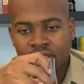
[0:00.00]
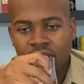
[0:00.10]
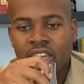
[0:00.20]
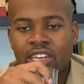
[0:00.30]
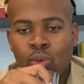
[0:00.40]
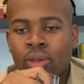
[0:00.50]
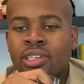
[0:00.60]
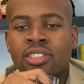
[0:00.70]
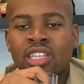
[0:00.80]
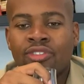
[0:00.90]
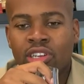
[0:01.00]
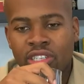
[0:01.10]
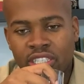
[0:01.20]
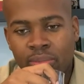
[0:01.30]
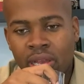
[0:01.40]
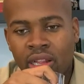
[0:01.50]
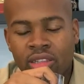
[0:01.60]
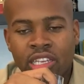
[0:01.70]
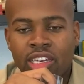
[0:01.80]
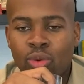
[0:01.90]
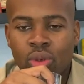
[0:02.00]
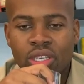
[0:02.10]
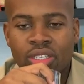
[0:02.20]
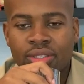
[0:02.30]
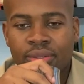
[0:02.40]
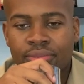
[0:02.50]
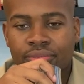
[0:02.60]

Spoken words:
Get the oakiness, definitely on the smell, get the oakiness.